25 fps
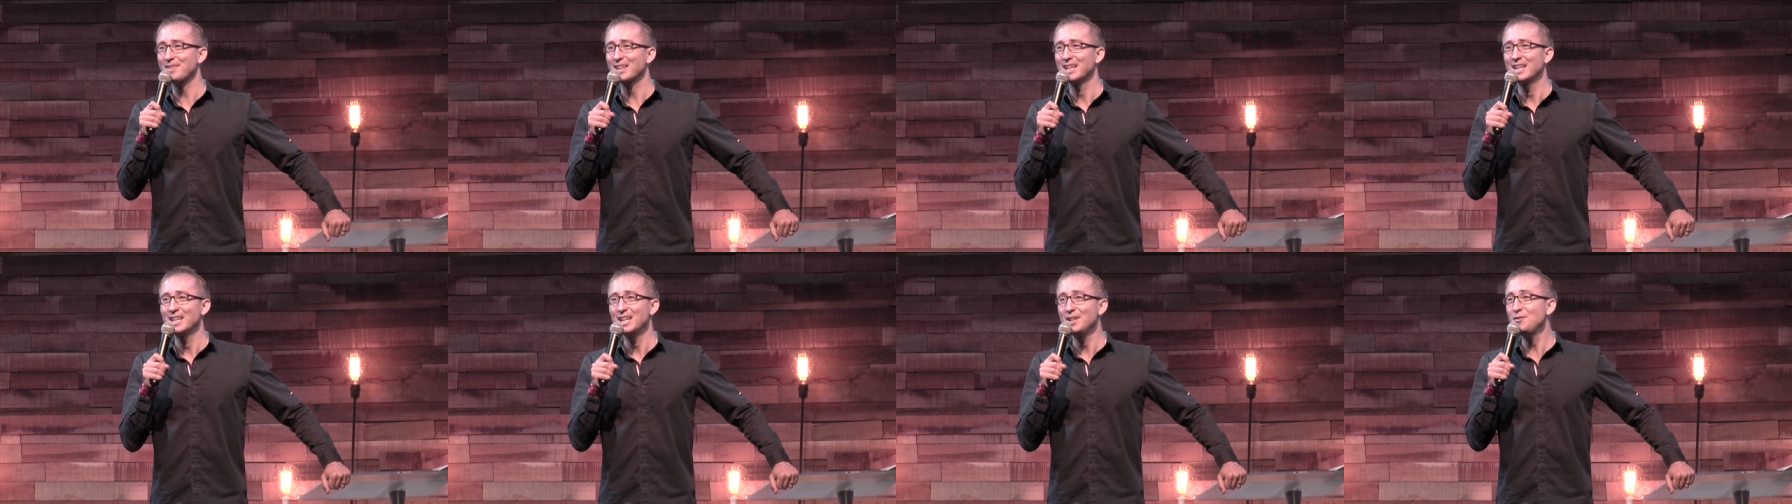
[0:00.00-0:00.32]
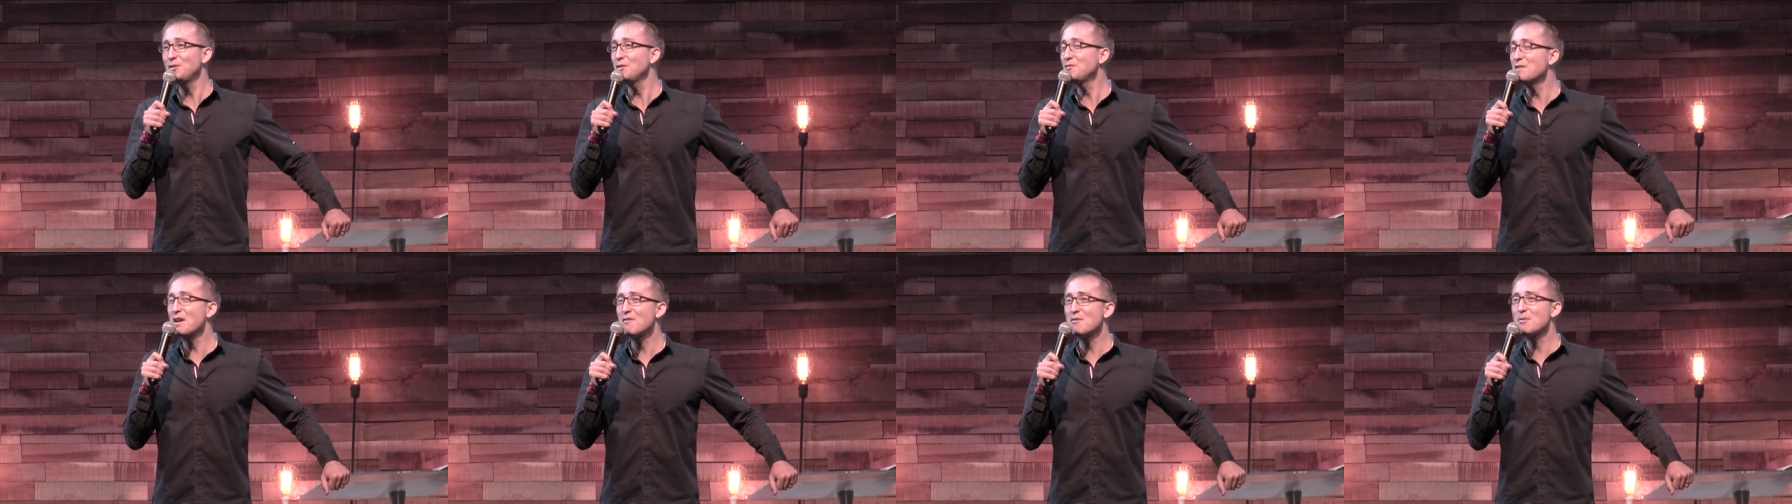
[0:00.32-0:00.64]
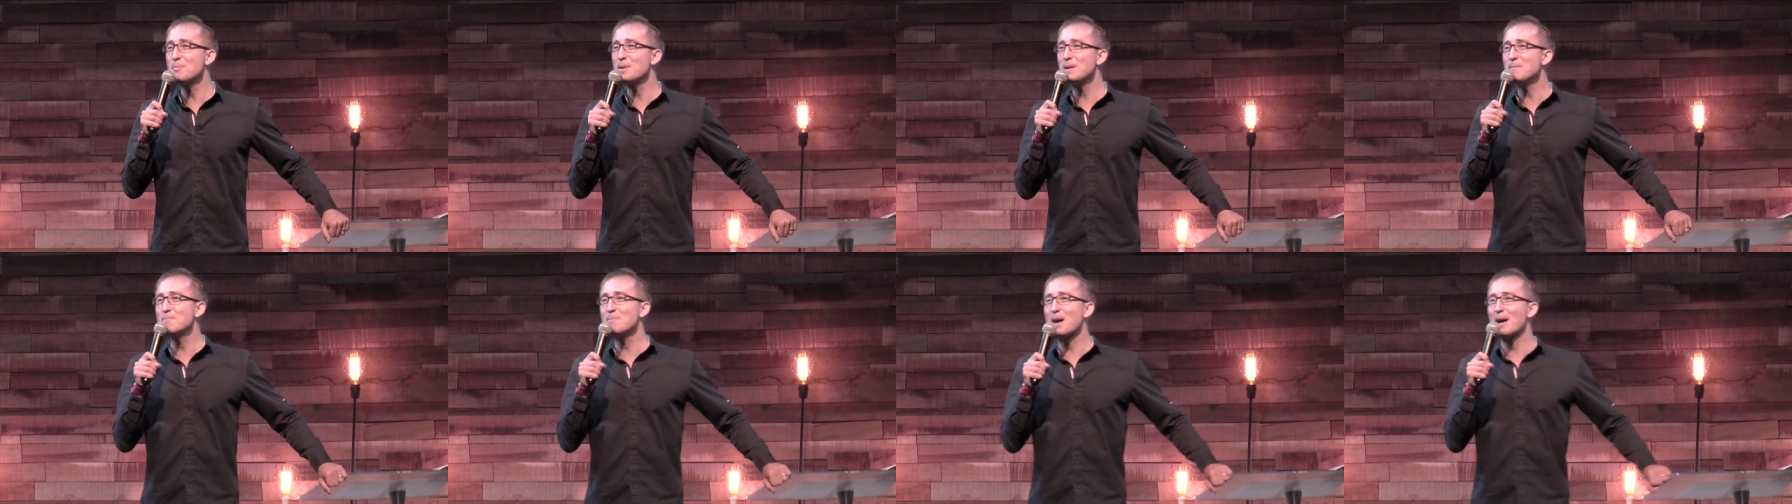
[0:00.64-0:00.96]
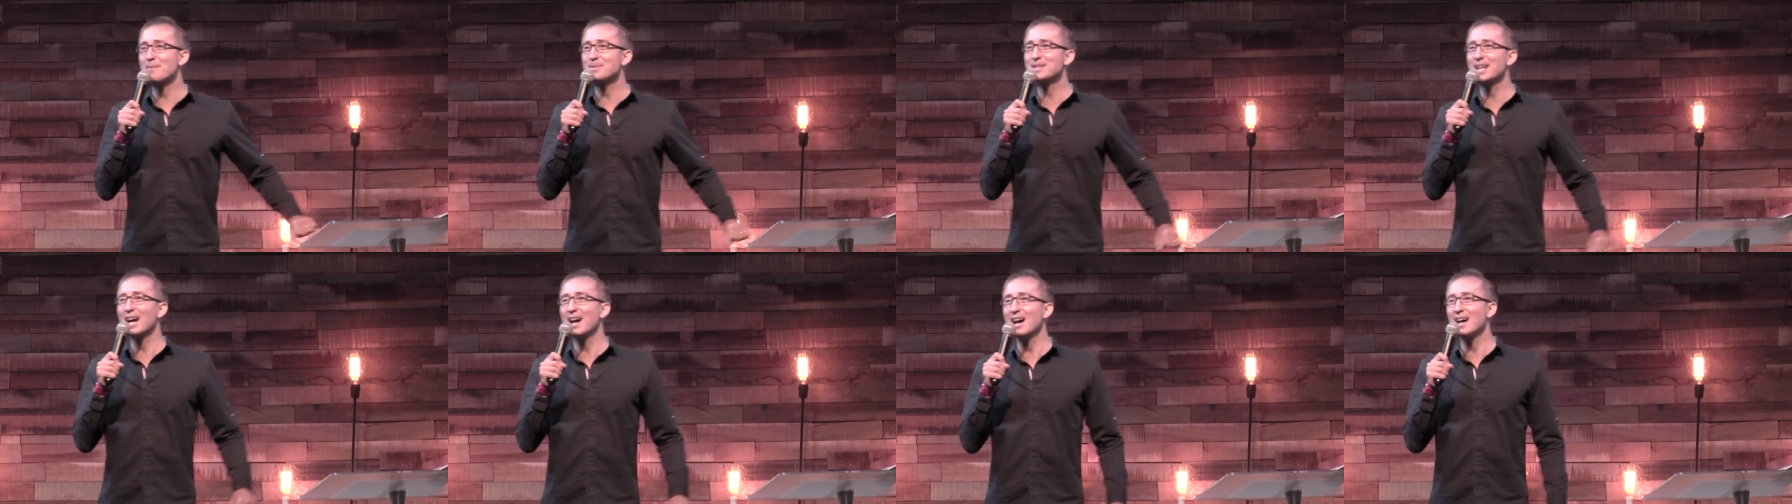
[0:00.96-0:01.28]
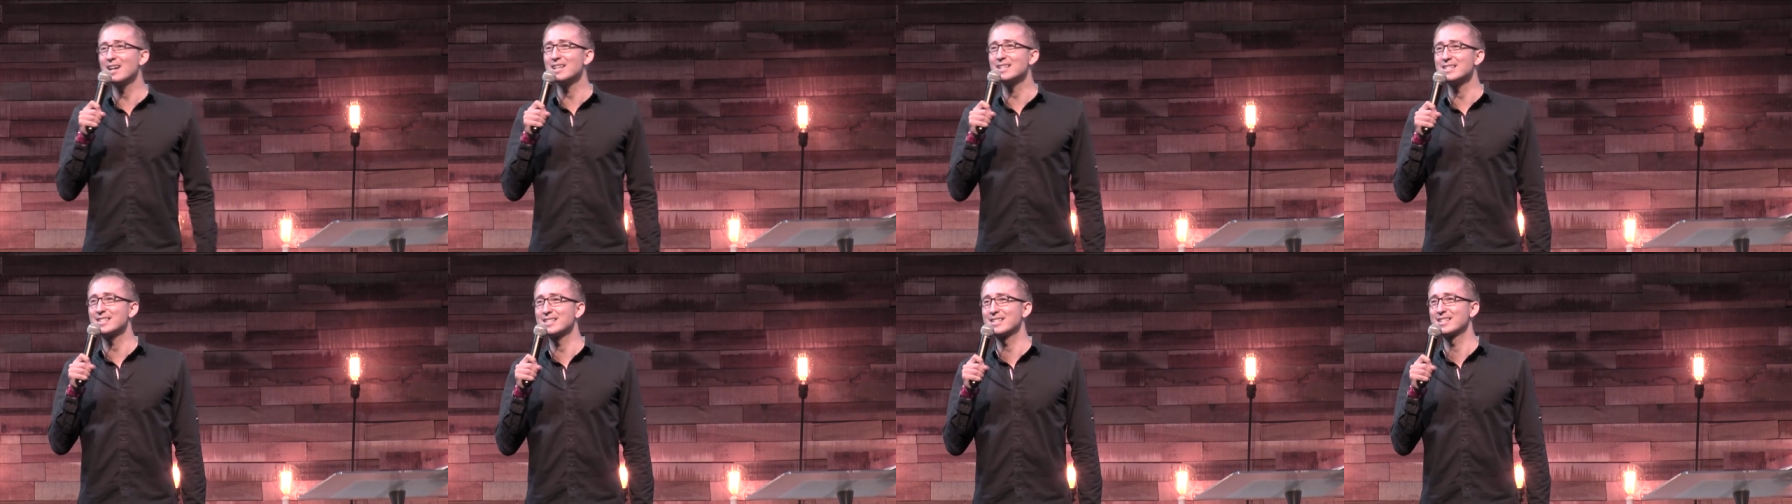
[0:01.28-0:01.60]
If you've never been
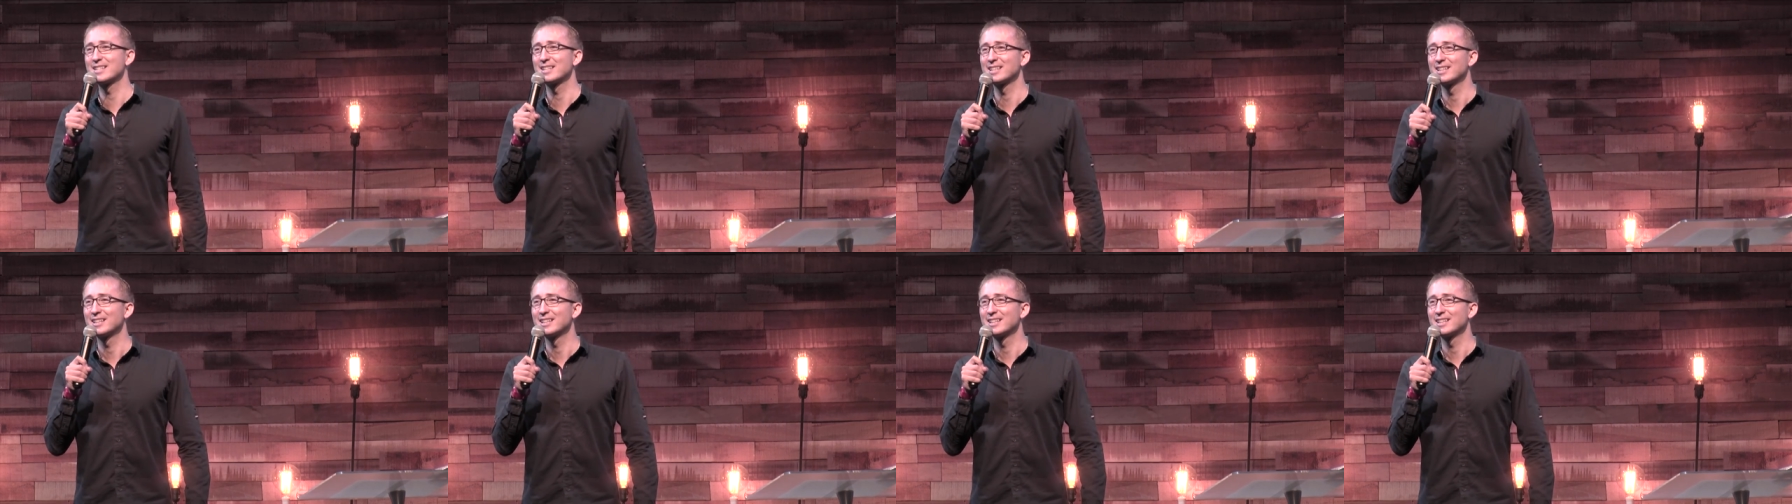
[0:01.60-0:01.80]
baptized,